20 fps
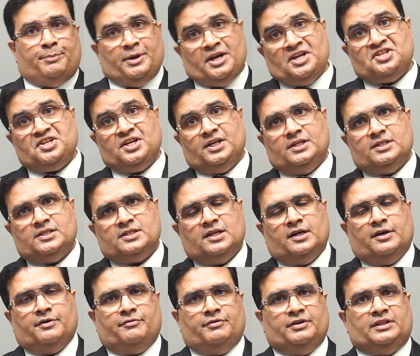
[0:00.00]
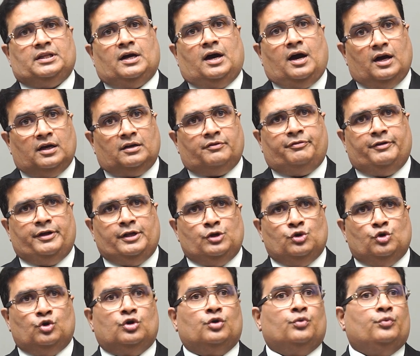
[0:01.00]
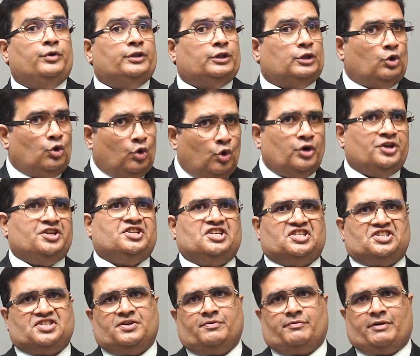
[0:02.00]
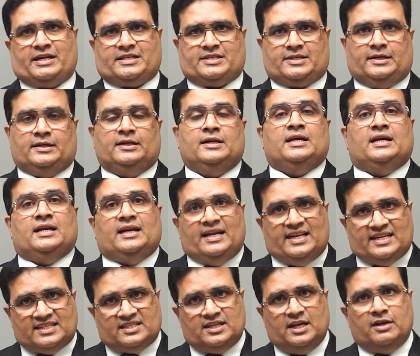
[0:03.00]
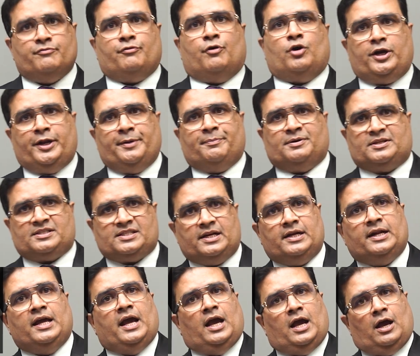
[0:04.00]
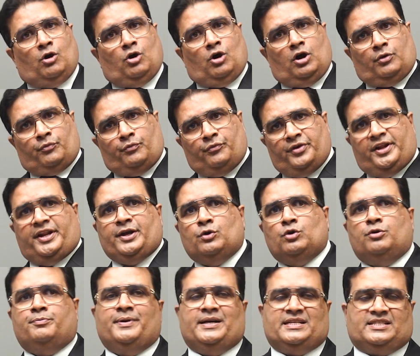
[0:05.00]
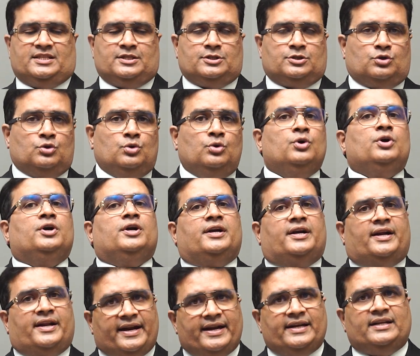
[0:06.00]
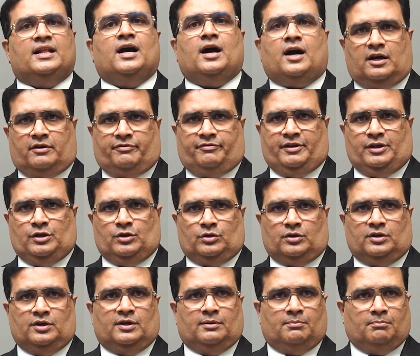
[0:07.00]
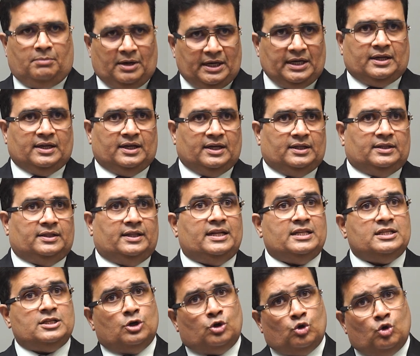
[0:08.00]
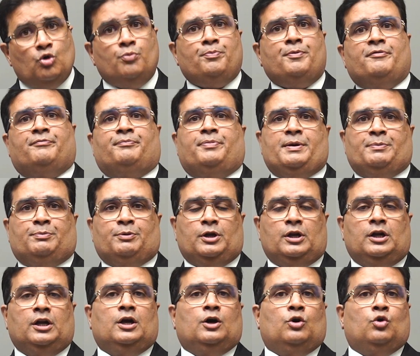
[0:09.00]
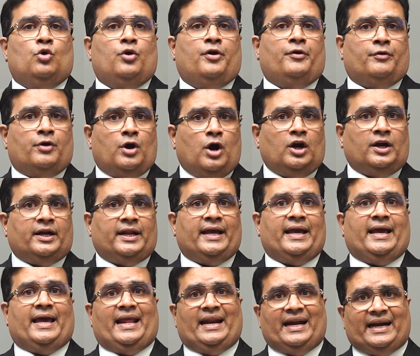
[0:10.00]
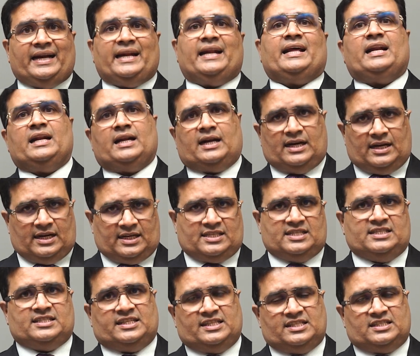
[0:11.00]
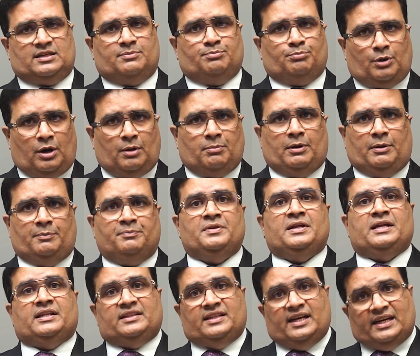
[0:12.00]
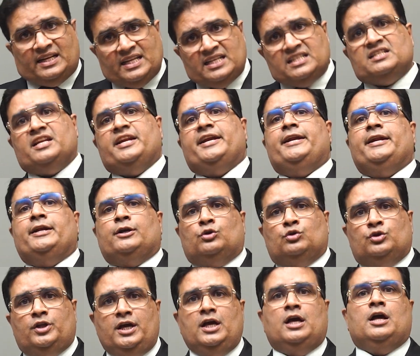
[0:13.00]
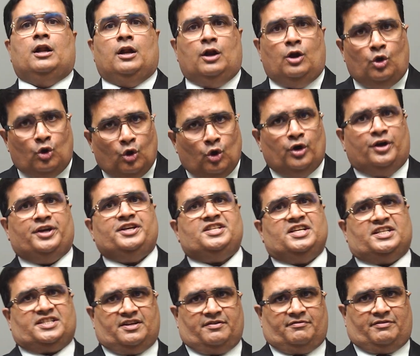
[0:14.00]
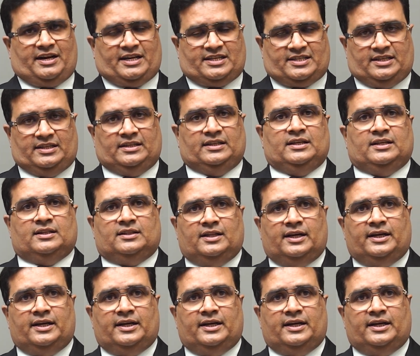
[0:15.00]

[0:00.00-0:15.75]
Patients with heart failure with low ejection fraction, less than 40%, have got very good medicines to treat the heart failure. But there is a group of people who have got an electrical conduction system problem that is leading to the low ejection fraction.